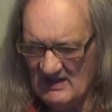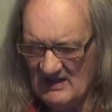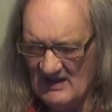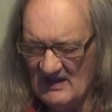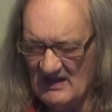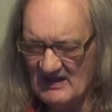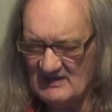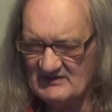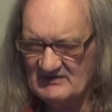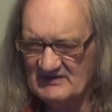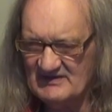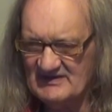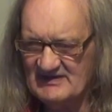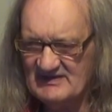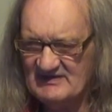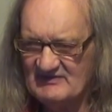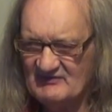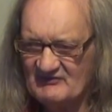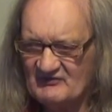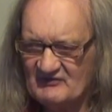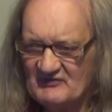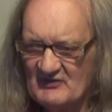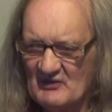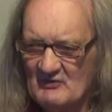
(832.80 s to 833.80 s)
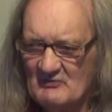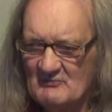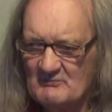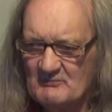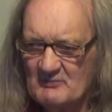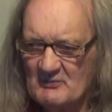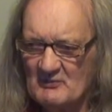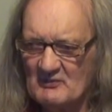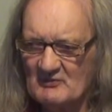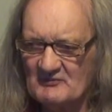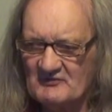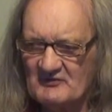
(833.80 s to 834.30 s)
And he's so
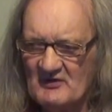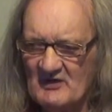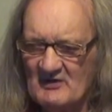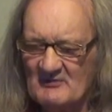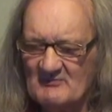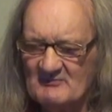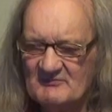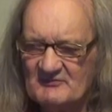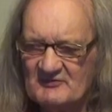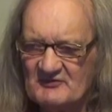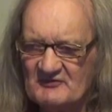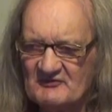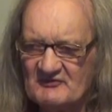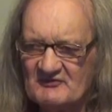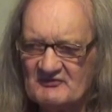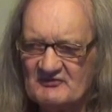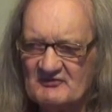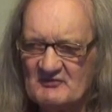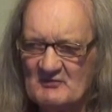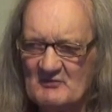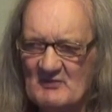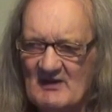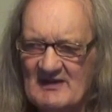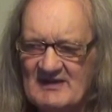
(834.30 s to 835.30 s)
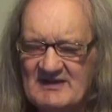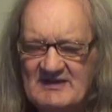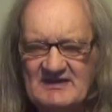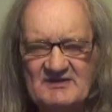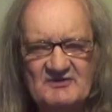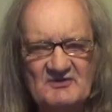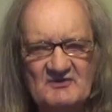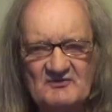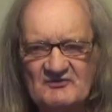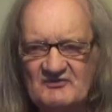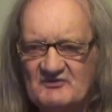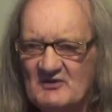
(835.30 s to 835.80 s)
brought up to such a way, he
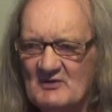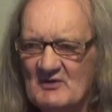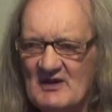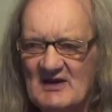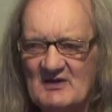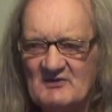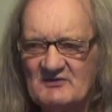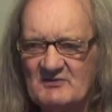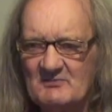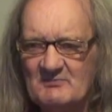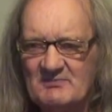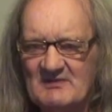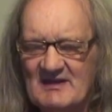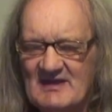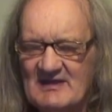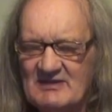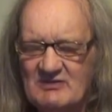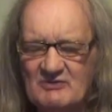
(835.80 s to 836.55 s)
doesn't know how to play.